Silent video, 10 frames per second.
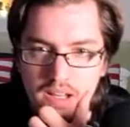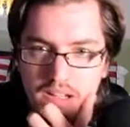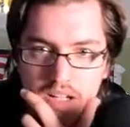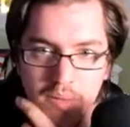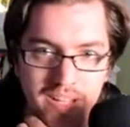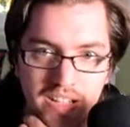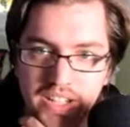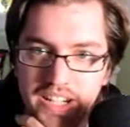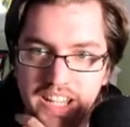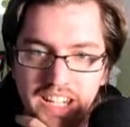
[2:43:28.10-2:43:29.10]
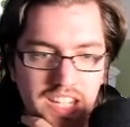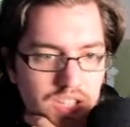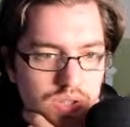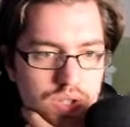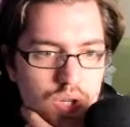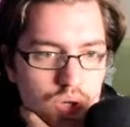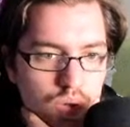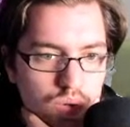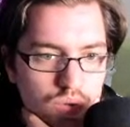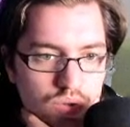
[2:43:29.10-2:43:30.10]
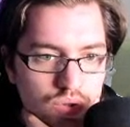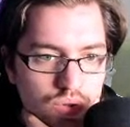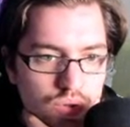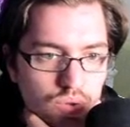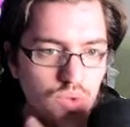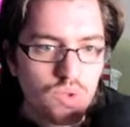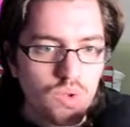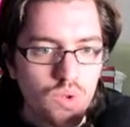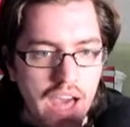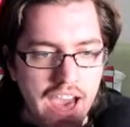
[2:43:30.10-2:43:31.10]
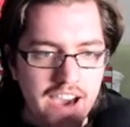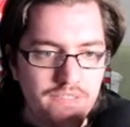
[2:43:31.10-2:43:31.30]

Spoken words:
Oh my god, and I need to go to have